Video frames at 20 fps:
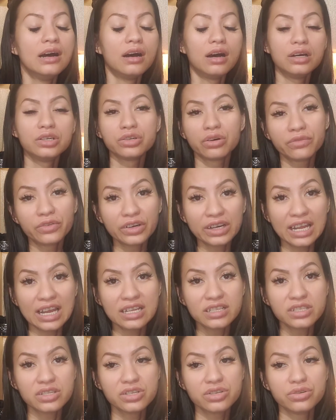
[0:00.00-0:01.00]
Uh, don't
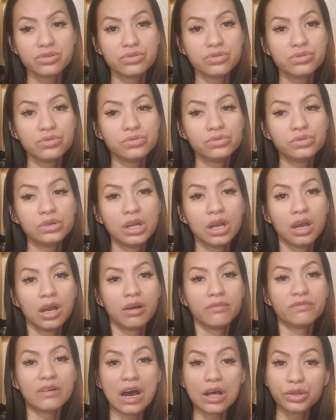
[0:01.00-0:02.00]
forget to
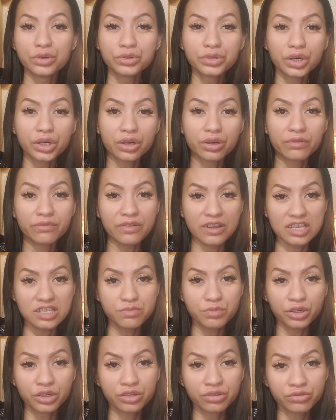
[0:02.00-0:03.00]
follow her
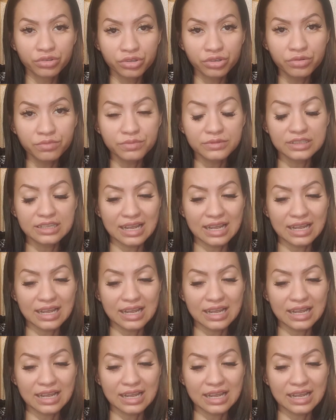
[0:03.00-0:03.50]
Facebook group.